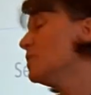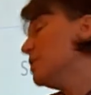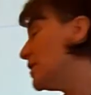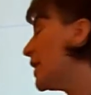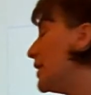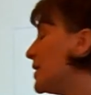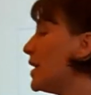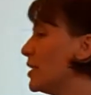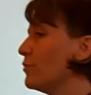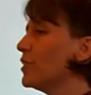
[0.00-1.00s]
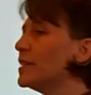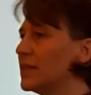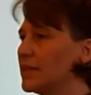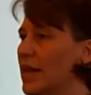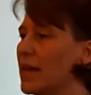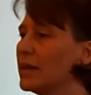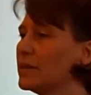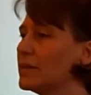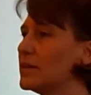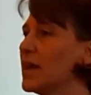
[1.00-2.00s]
say take a reading
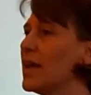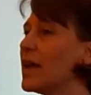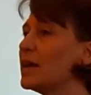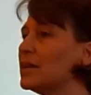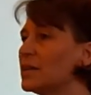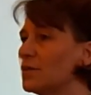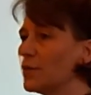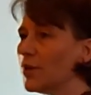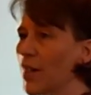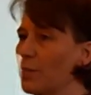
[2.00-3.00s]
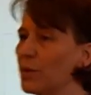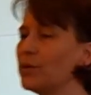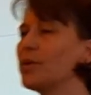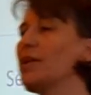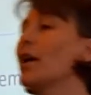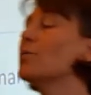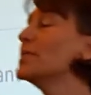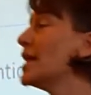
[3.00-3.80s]
text, and it's the vocabulary that comes